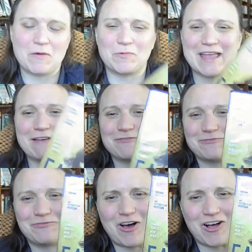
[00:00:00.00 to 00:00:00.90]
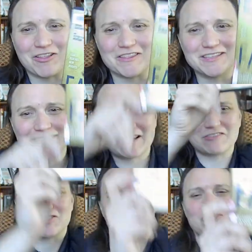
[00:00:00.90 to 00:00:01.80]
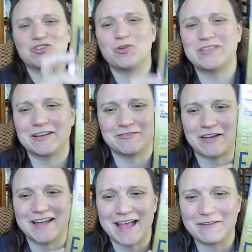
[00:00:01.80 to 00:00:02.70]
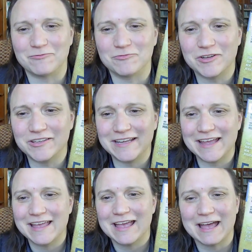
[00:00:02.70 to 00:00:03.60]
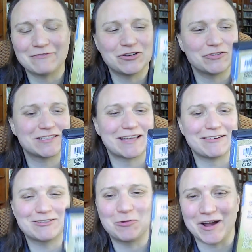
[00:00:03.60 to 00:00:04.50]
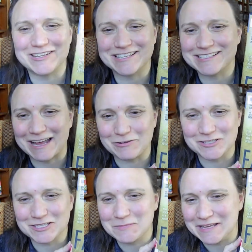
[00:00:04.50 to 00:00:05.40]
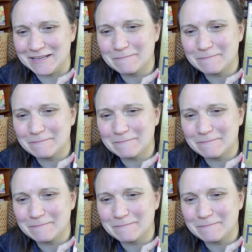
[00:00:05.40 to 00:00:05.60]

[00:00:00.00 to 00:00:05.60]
We have fall. This sounds so terrifying. I really have no desire to watch this. I will just be